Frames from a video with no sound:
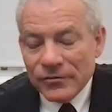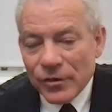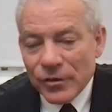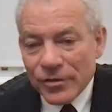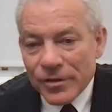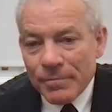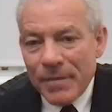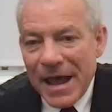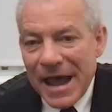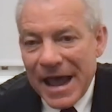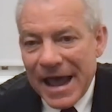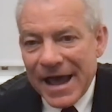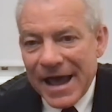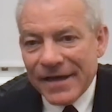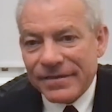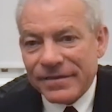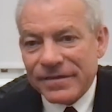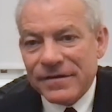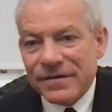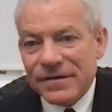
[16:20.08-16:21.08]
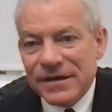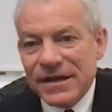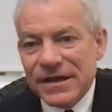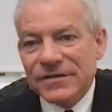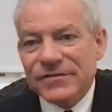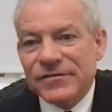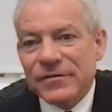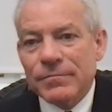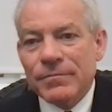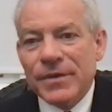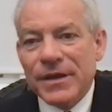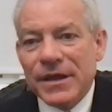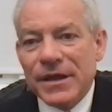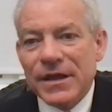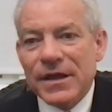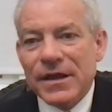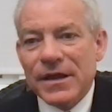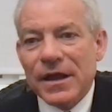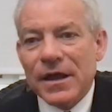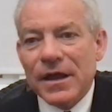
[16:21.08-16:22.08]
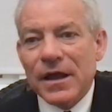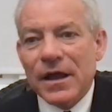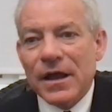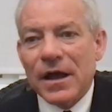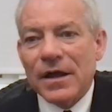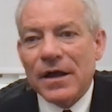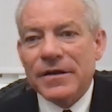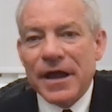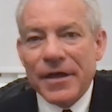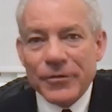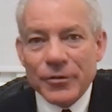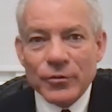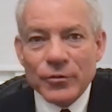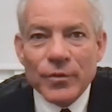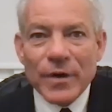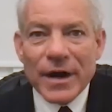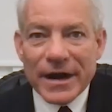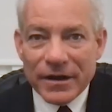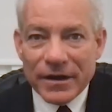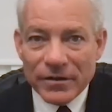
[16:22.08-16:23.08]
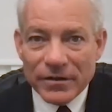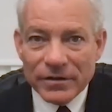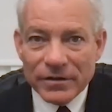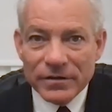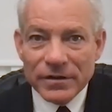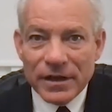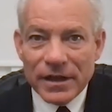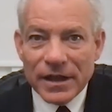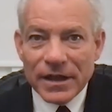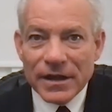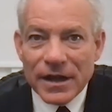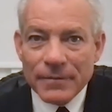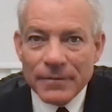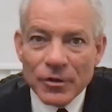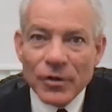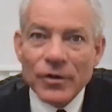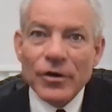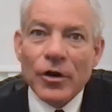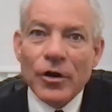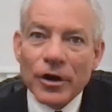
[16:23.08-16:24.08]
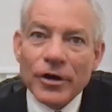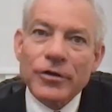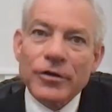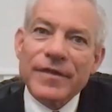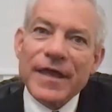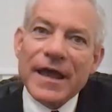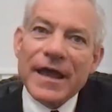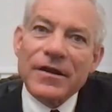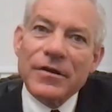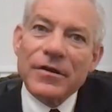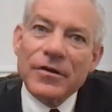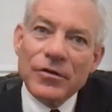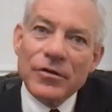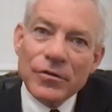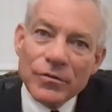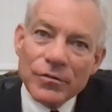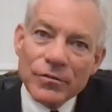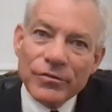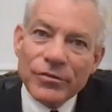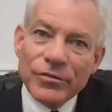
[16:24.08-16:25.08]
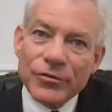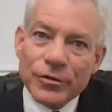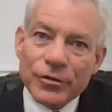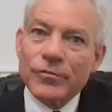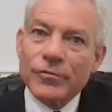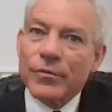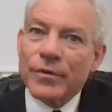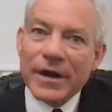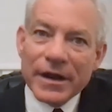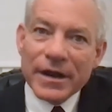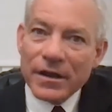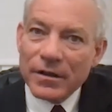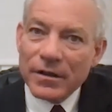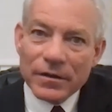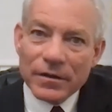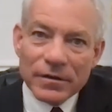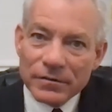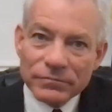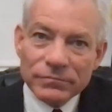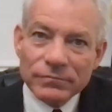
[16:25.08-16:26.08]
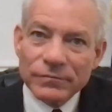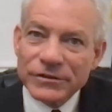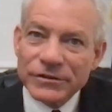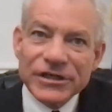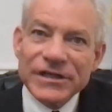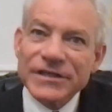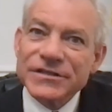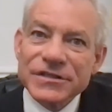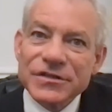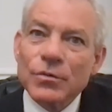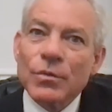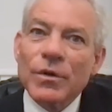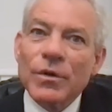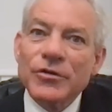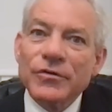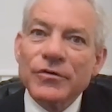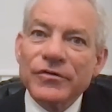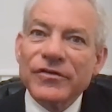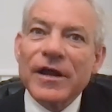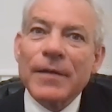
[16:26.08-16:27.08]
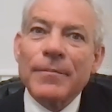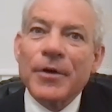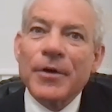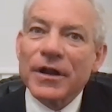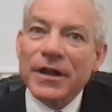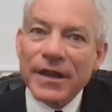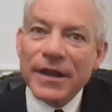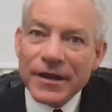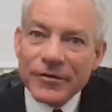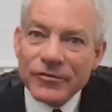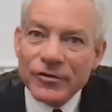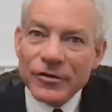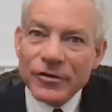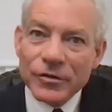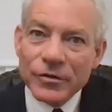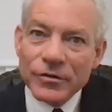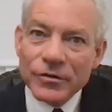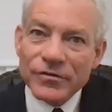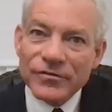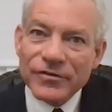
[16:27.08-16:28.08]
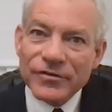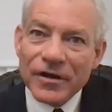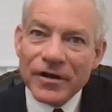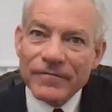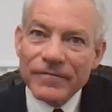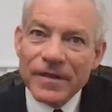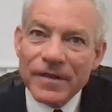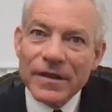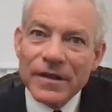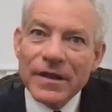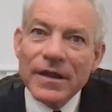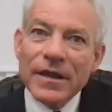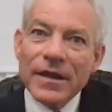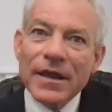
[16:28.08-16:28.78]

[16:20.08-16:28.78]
So the path needs to be another rail. And I'm going to argue that new third rail, which isn't the one you step on and electrocute yourself,